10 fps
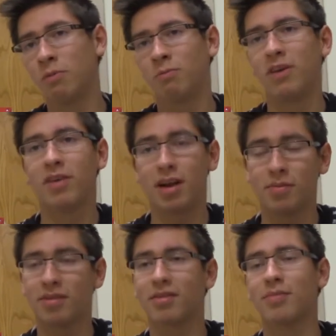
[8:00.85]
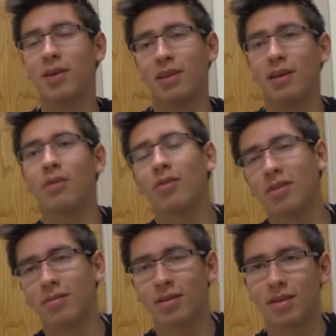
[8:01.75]
Yeah, yeah. We, even had Mr. Smedley go with
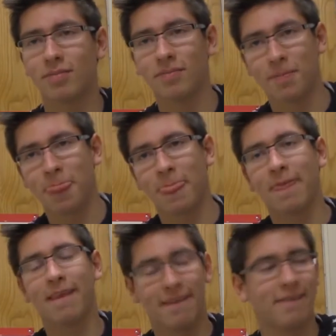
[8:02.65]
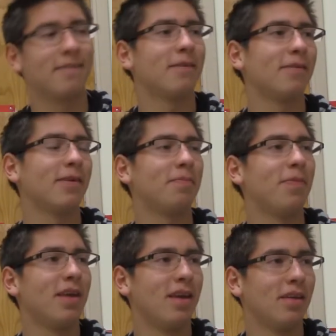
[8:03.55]
us one time. Oh, that's cool. Yeah, it was really fun.
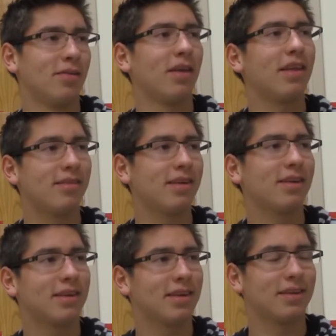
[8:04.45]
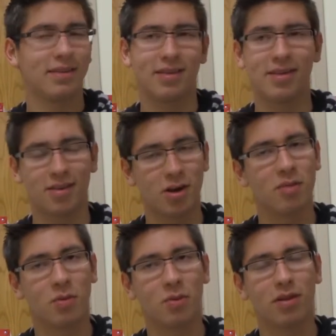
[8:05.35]
So that's like that's like the
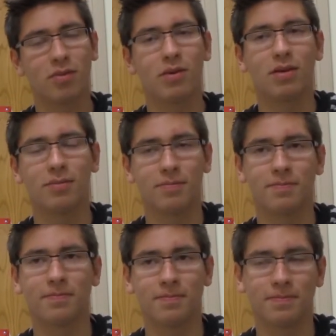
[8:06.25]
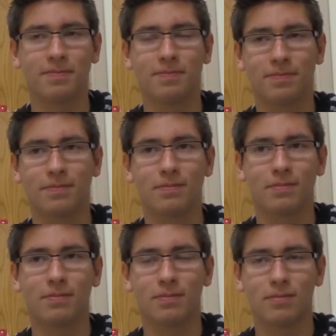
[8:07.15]
number one thing we do what is it?
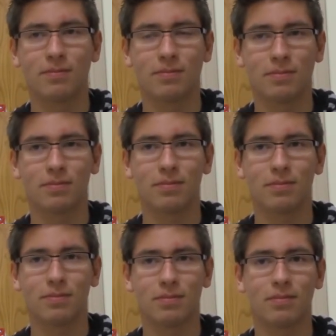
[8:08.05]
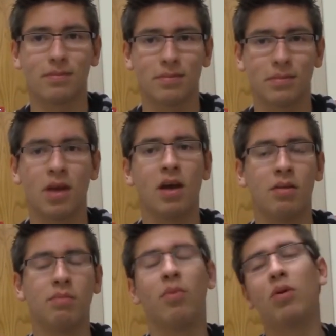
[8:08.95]
Where do you guys do it usually?
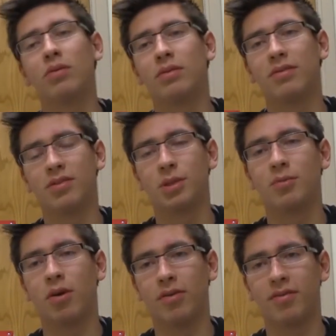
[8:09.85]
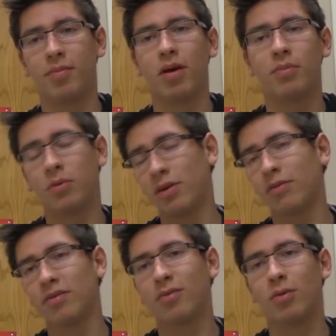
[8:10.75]
Uh, in Boulder, there's a gym called the Spot. But
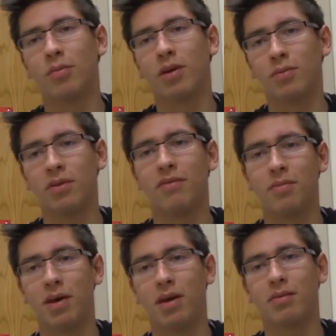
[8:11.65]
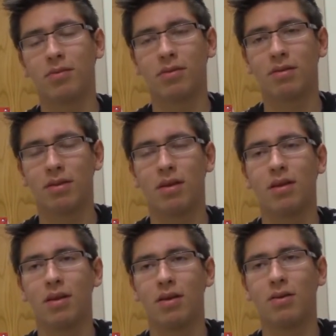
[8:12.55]
whenever it's warm out and we have the mats, we'll
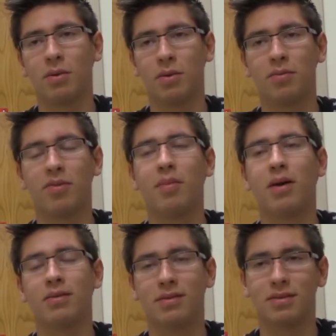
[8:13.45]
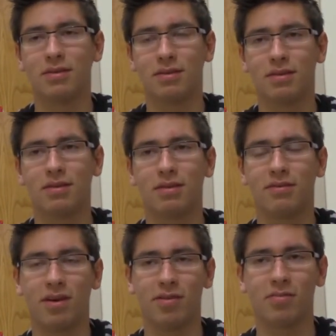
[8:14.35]
we'll go up to the mountains and
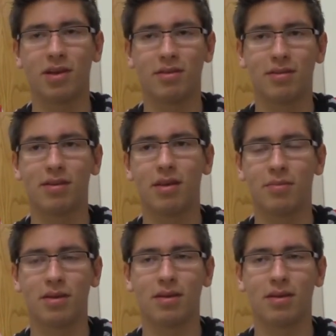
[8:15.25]
find some place to climb.